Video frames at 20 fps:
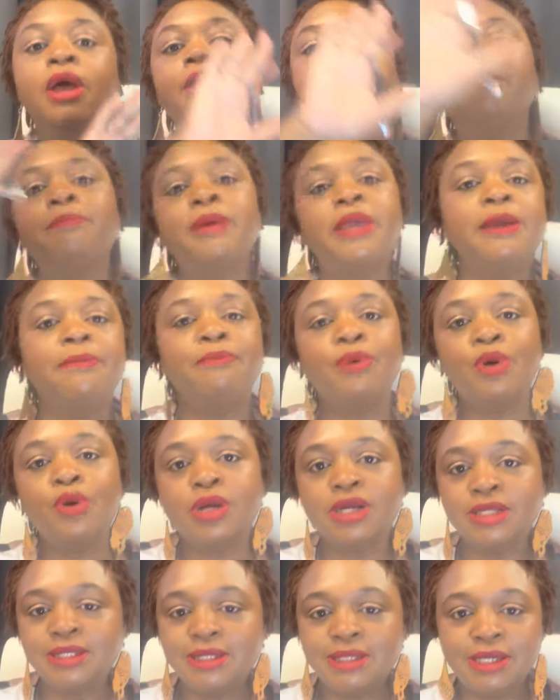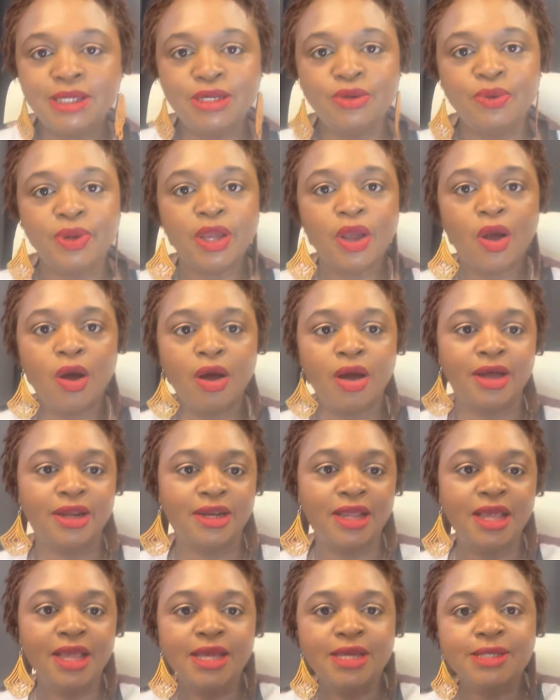people continuing
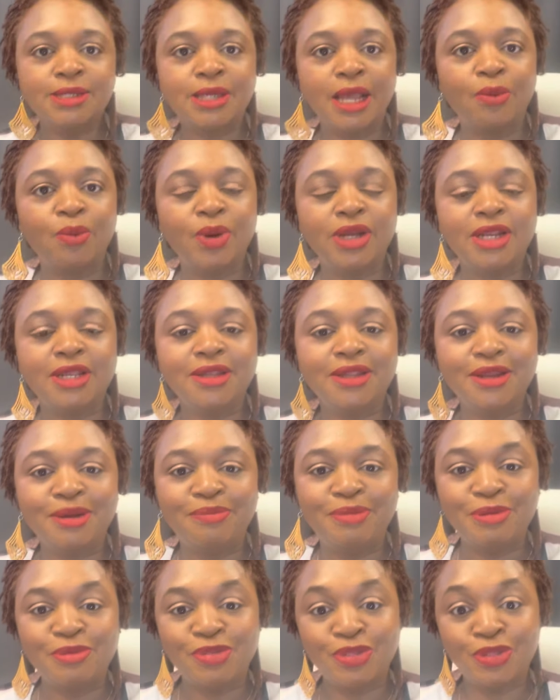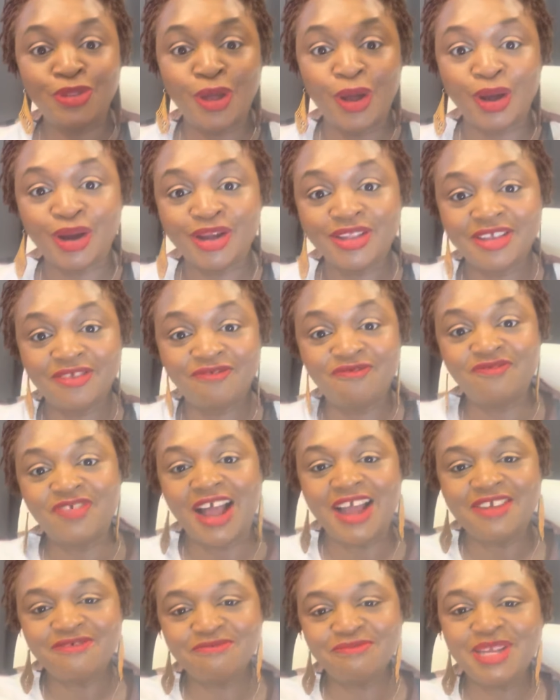on. So I went a little bit longer than
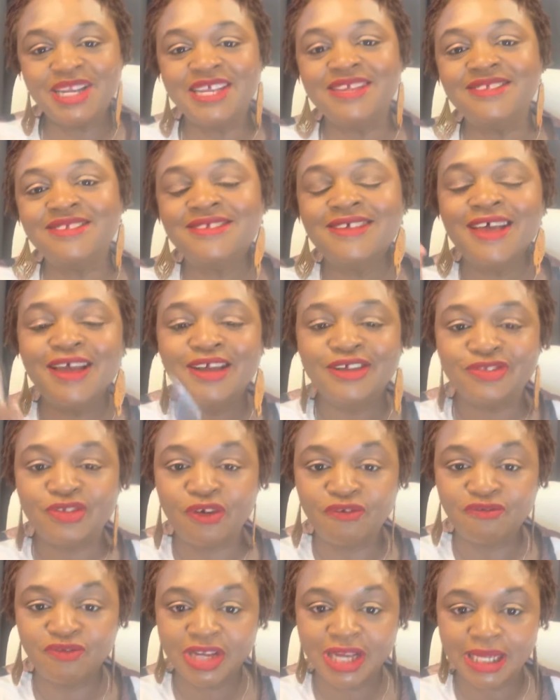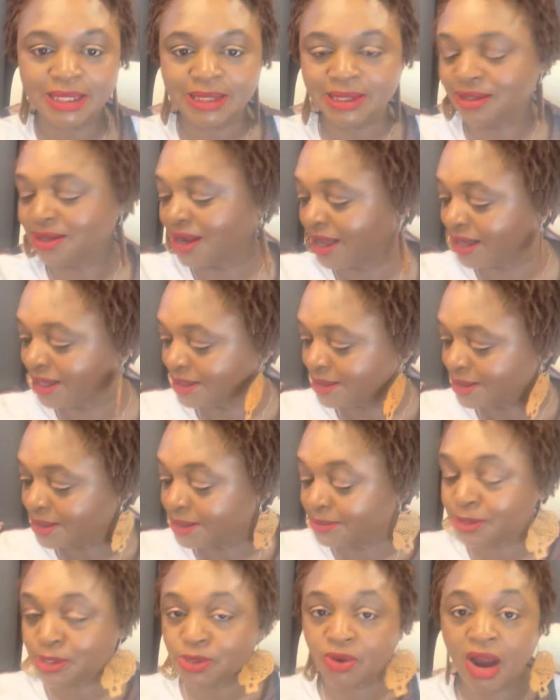5 minutes. Don't forget to like and
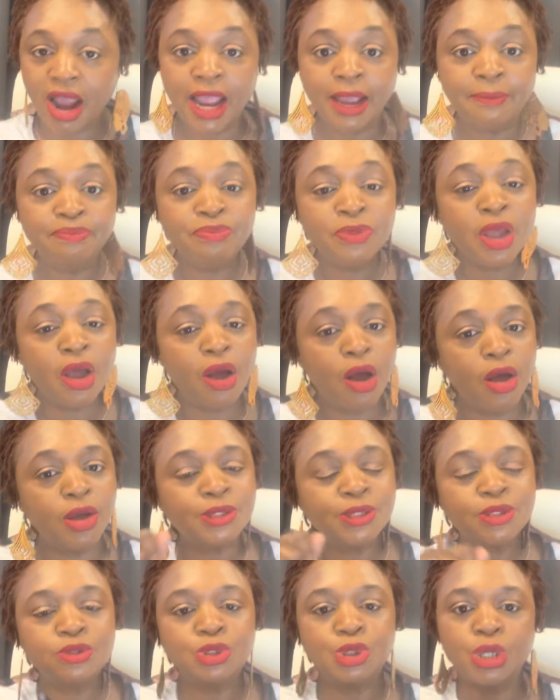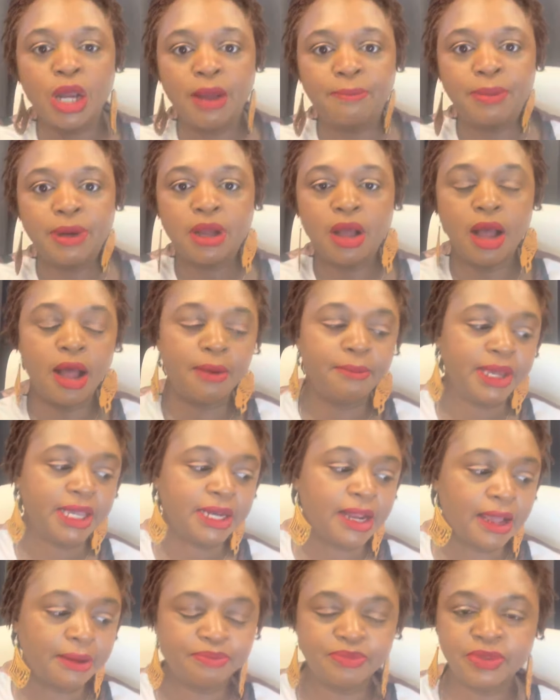subscribe. Also drop a
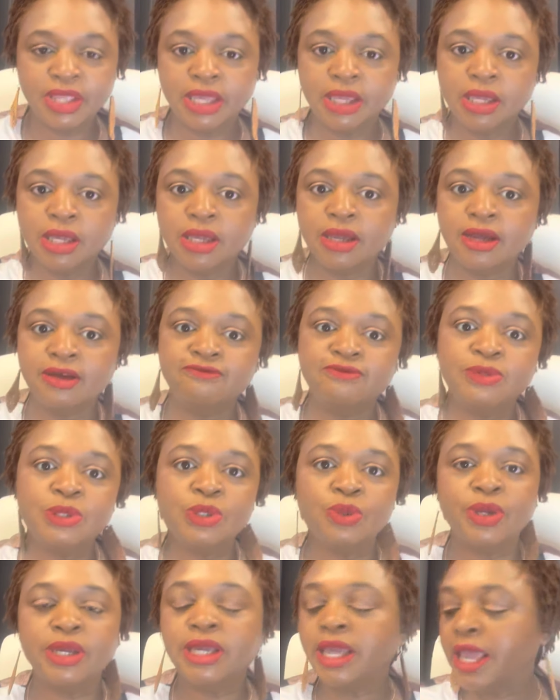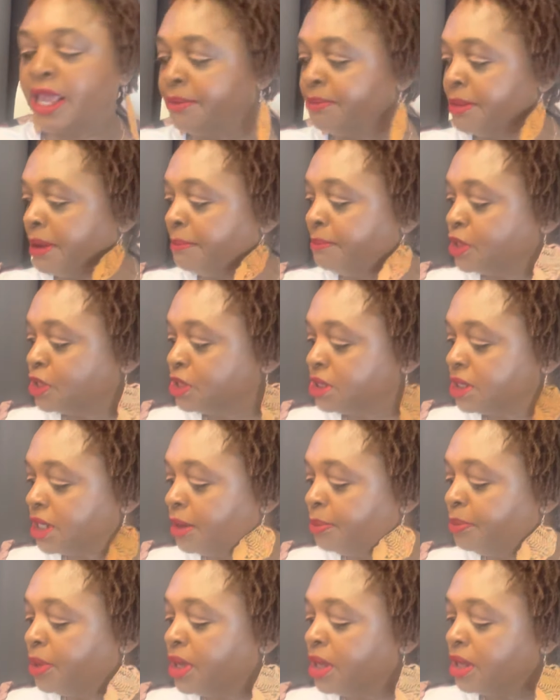comment. I'm thinking of doing a membership